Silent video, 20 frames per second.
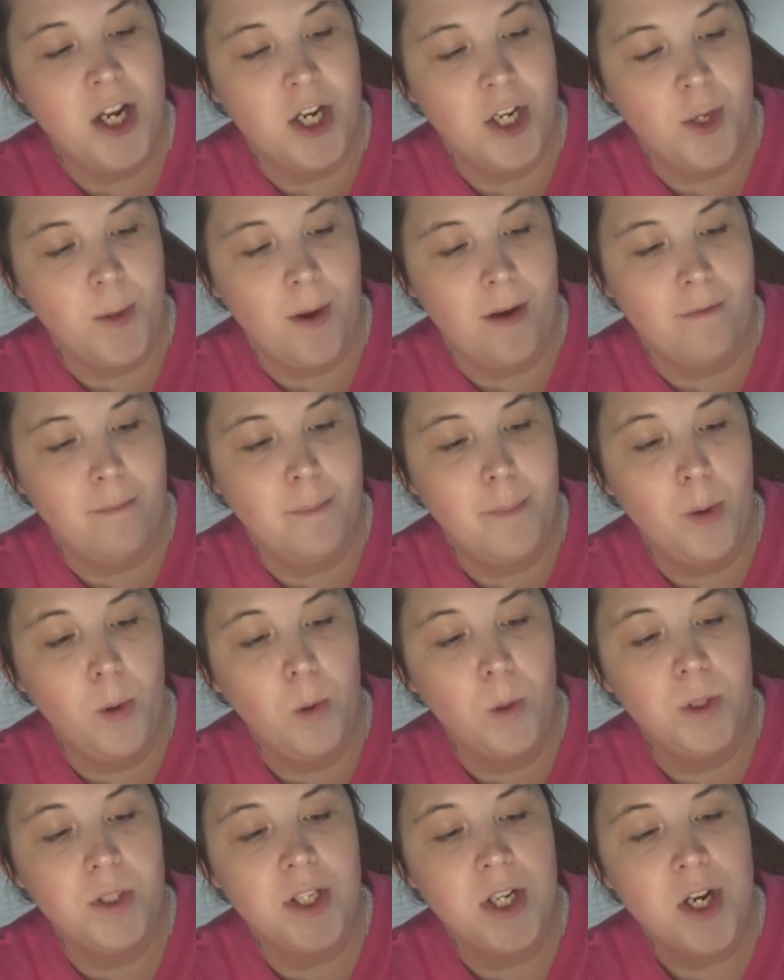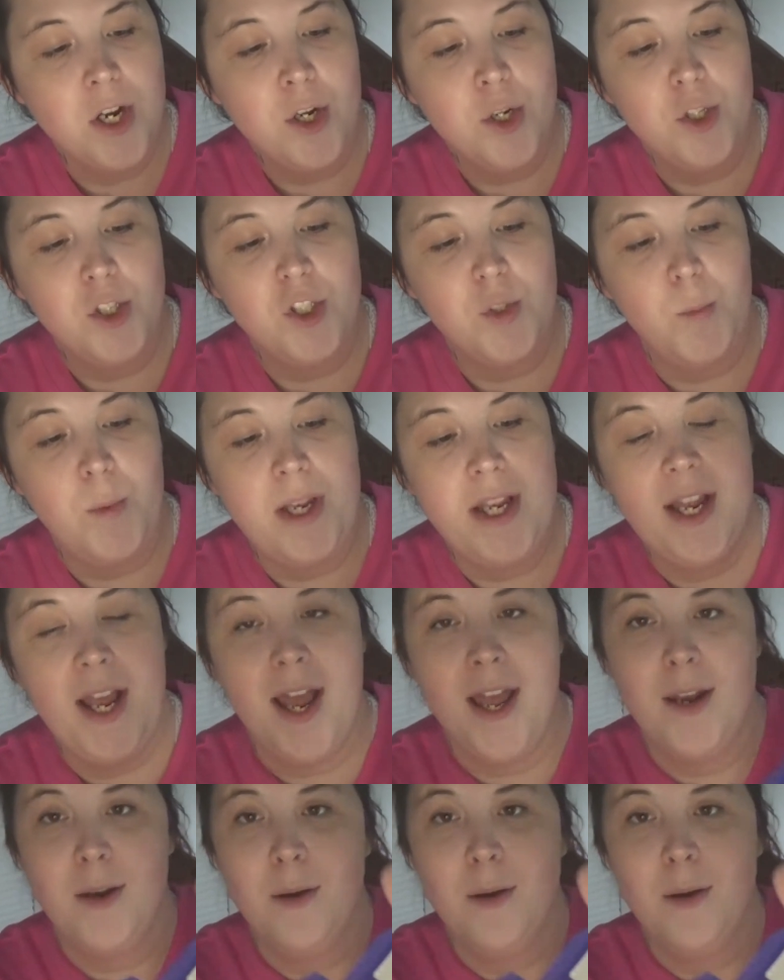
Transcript: you have Bold, Sweet, and